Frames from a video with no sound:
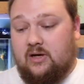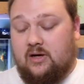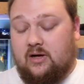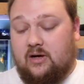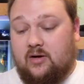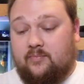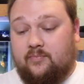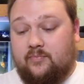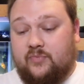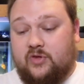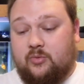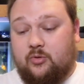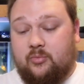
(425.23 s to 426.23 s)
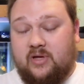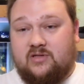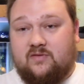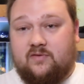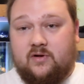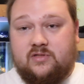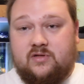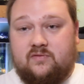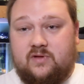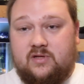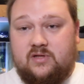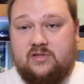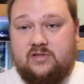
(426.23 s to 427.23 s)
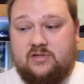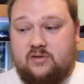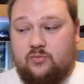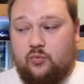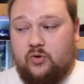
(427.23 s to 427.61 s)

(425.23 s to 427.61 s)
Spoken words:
The Momentive RTVs,